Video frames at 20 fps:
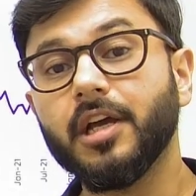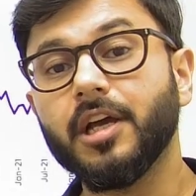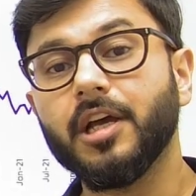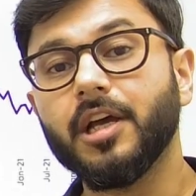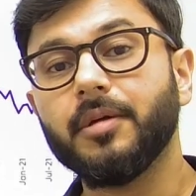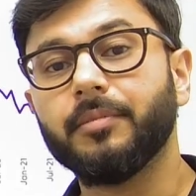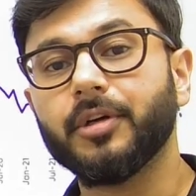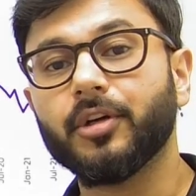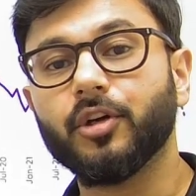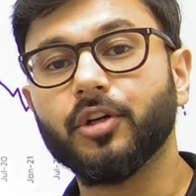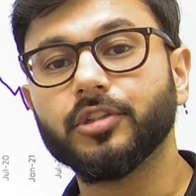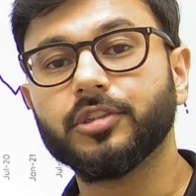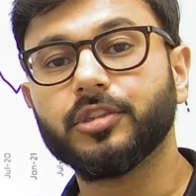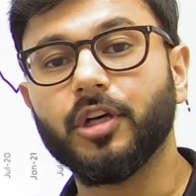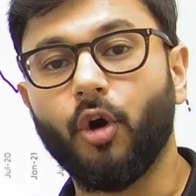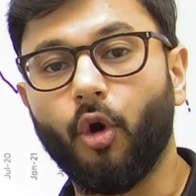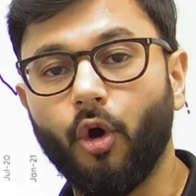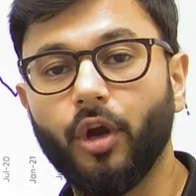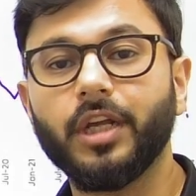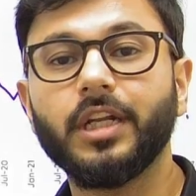because the
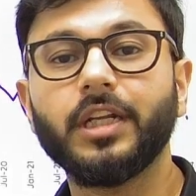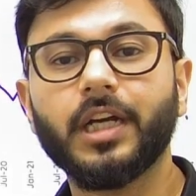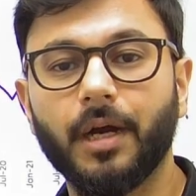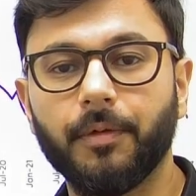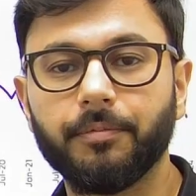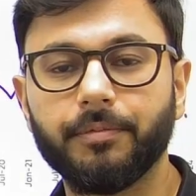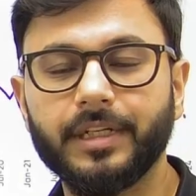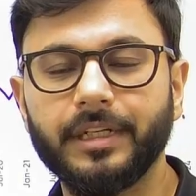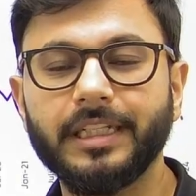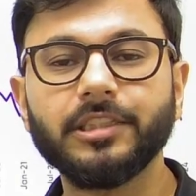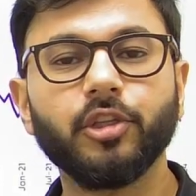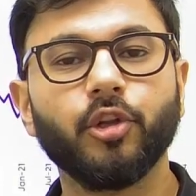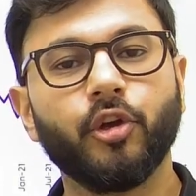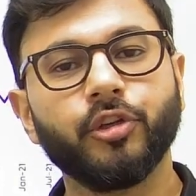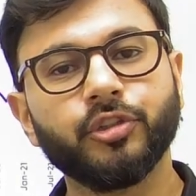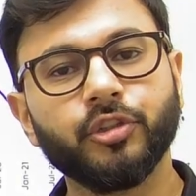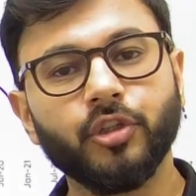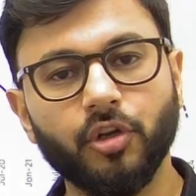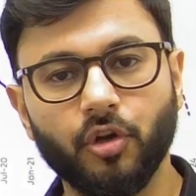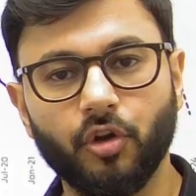oil companies lost a
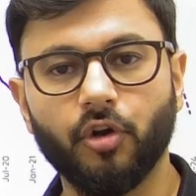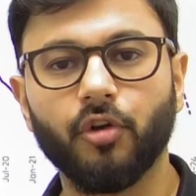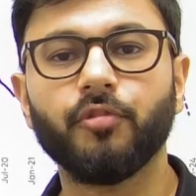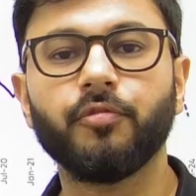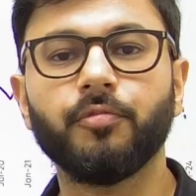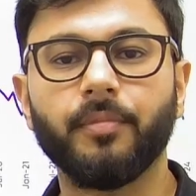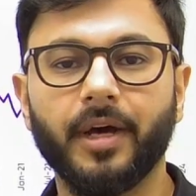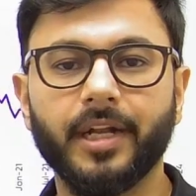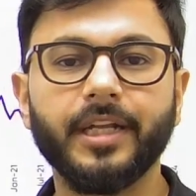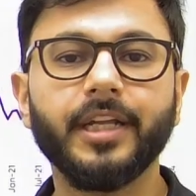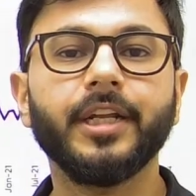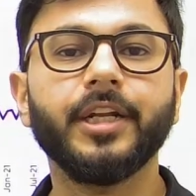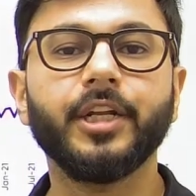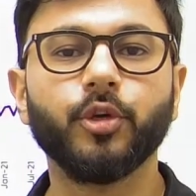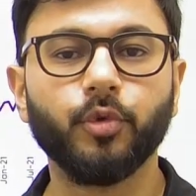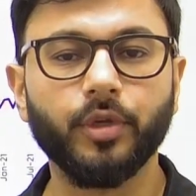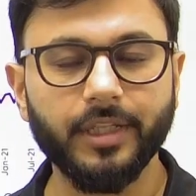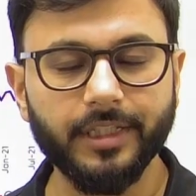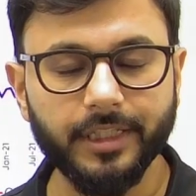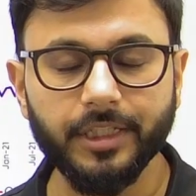lot of money
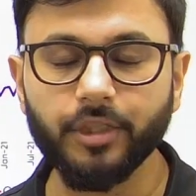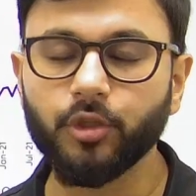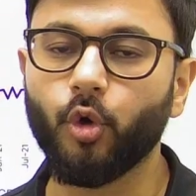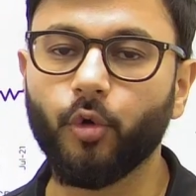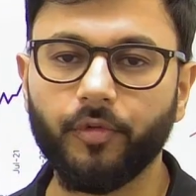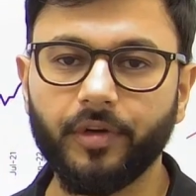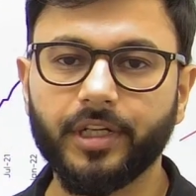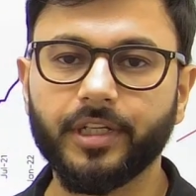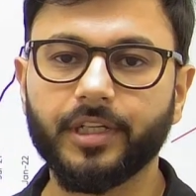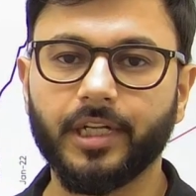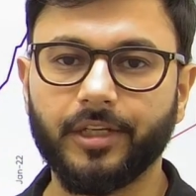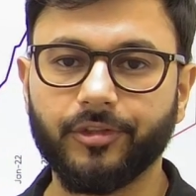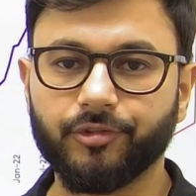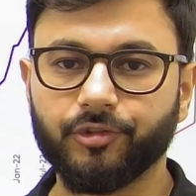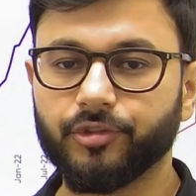during the COVID crisis.